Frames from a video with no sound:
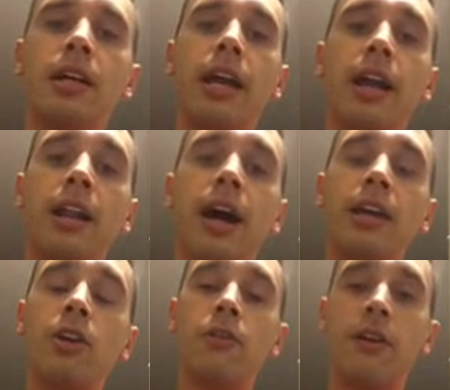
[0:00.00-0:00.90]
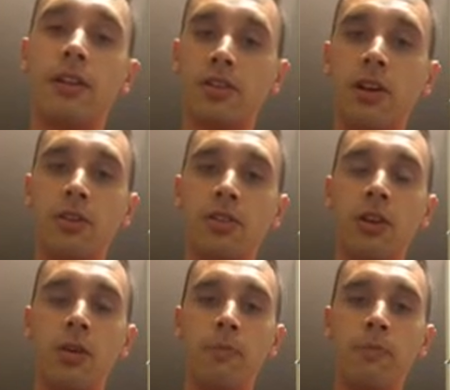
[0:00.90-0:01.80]
And eagle feathers
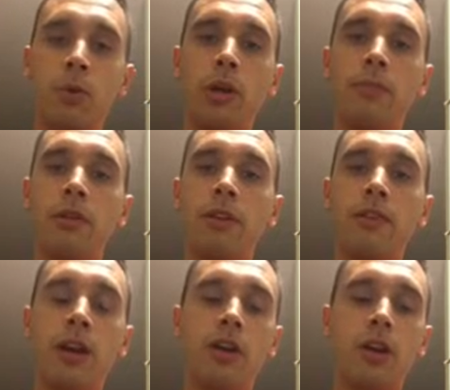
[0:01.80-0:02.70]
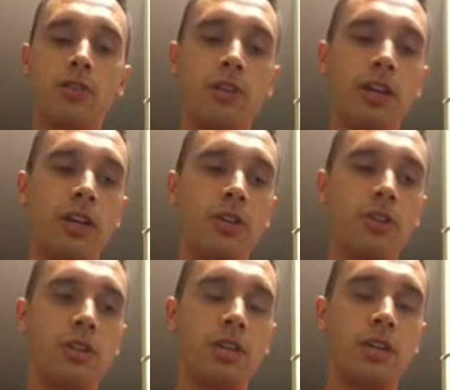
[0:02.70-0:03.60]
also, we believe in our culture that you
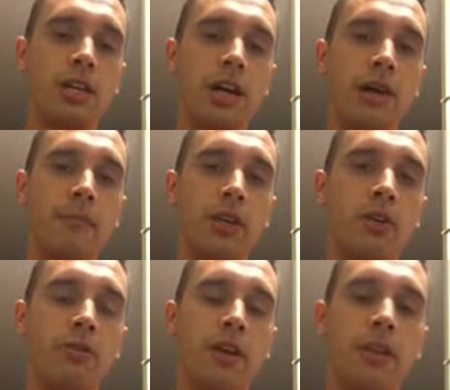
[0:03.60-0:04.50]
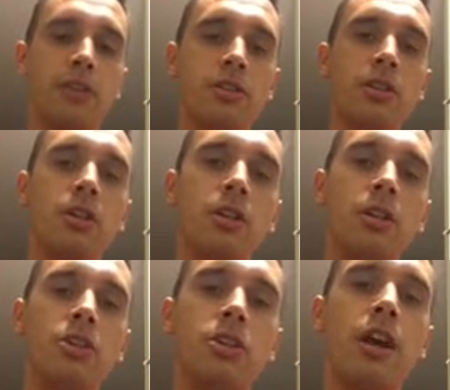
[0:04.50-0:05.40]
shouldn't, eagle feathers
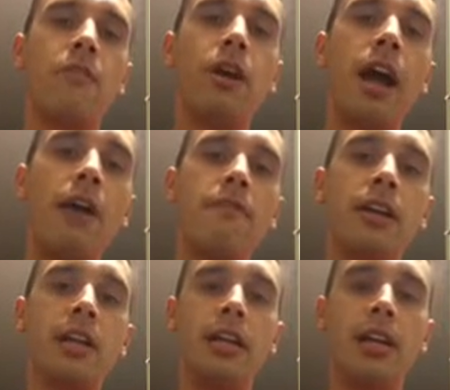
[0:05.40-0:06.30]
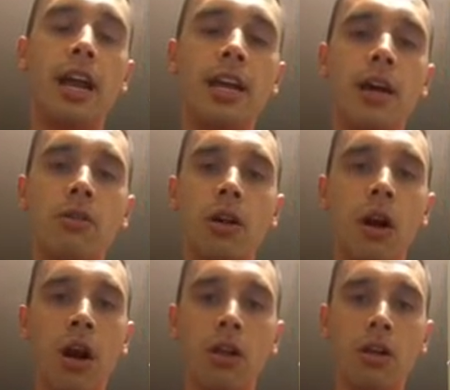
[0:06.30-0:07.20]
should never have any
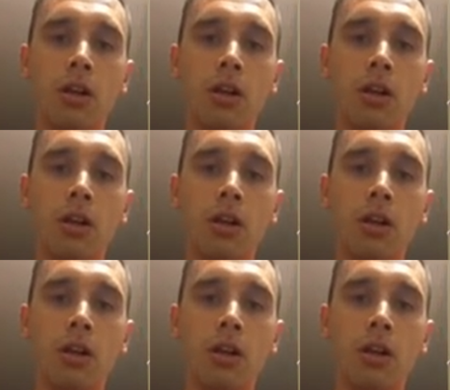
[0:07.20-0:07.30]
alcohol